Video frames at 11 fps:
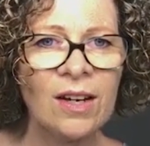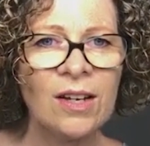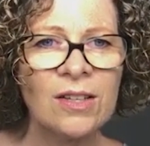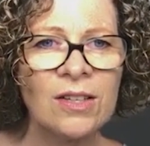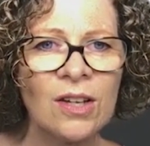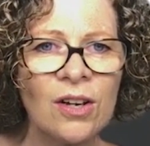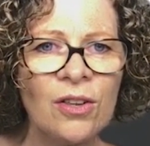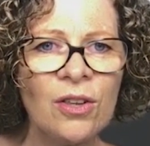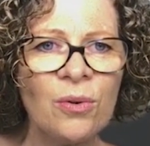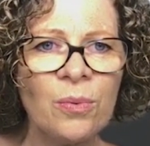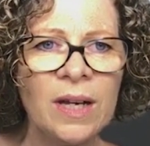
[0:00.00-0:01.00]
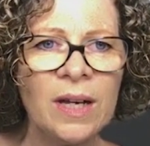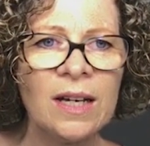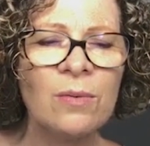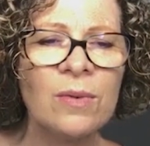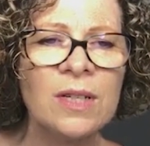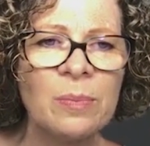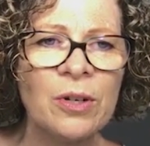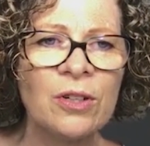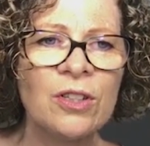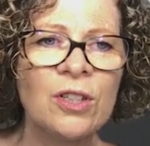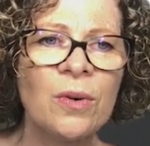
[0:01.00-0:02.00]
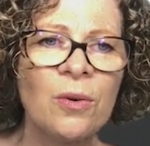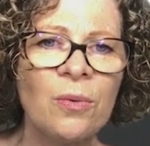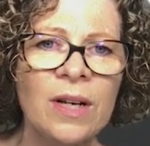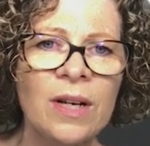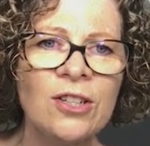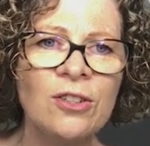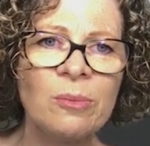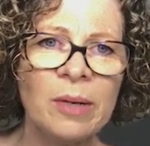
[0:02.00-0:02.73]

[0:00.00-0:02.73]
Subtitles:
so that we can respond to what regional